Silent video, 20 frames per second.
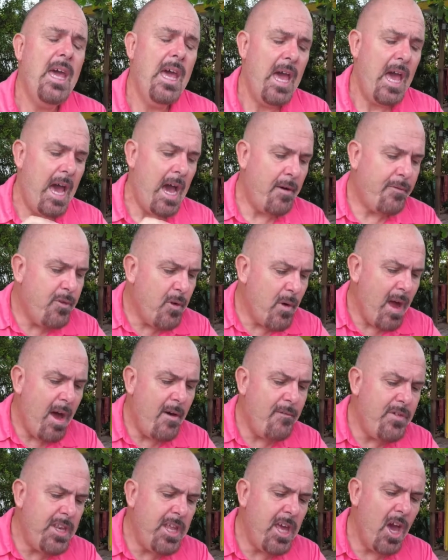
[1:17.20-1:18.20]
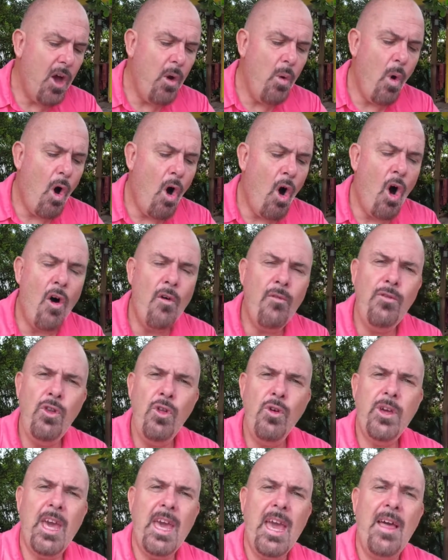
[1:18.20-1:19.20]
After our video of
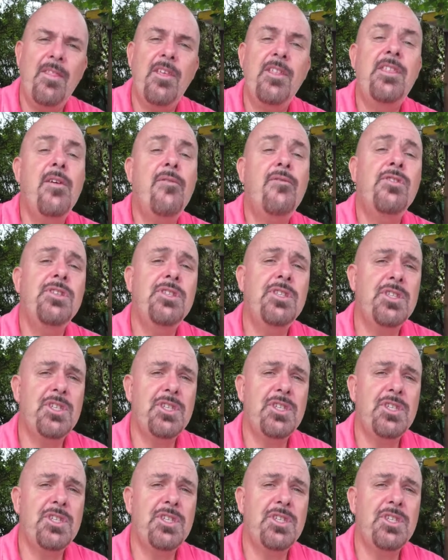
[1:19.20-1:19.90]
looking at the different